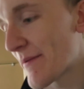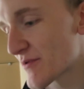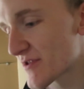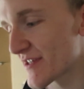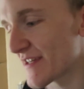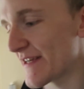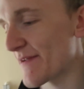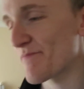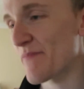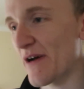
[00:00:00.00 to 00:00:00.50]
I'm
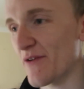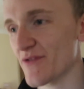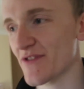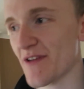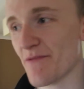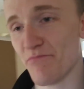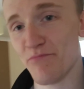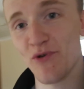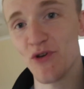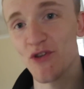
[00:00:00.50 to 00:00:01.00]
just going to pop
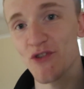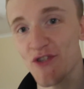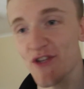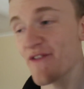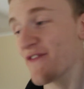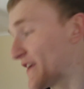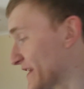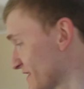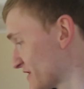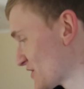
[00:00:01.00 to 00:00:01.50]
to the post
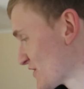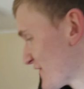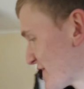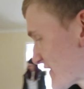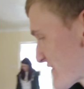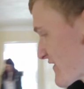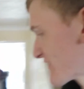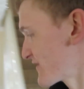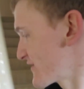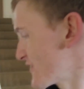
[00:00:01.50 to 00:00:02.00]
office, so if
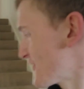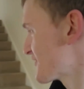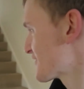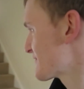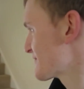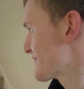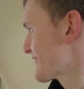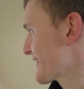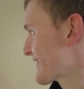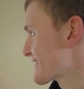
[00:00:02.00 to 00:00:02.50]
he's going to
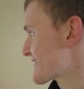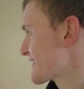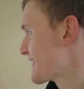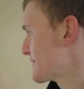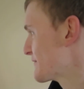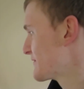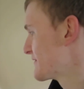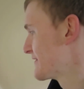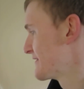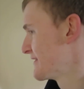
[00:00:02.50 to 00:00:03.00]
sort some things
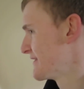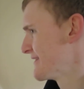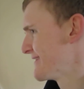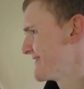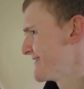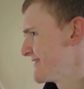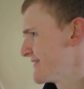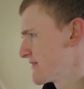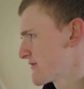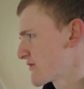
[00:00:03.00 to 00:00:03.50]
out.
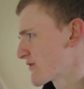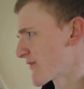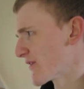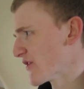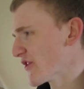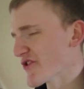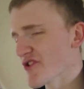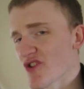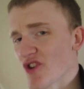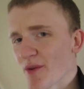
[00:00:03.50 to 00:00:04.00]
So
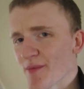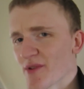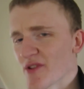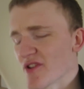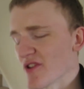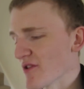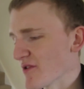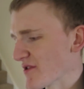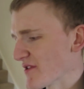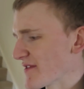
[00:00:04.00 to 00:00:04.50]
we've got loads of jobs
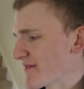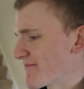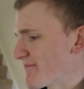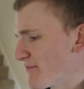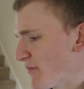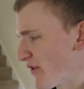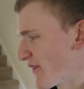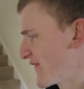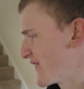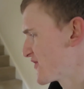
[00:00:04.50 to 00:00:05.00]
to do, so it's
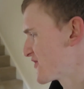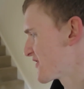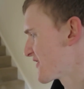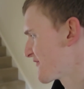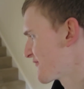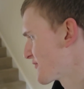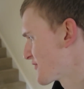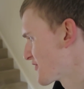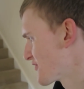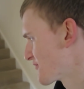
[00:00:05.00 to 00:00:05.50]
more
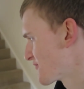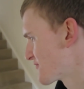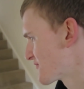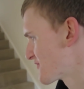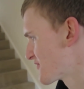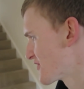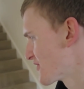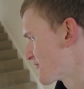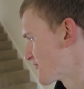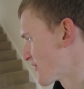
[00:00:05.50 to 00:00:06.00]
efficient if we do
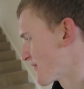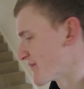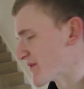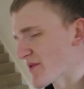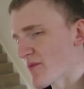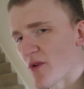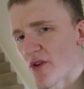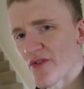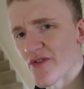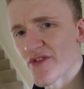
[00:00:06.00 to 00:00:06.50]
two
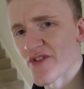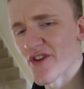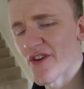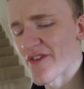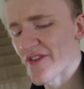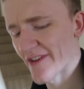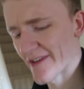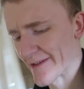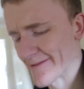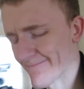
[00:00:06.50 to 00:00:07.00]
jobs at once,
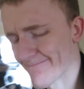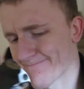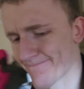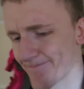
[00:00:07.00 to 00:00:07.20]
sort of thing.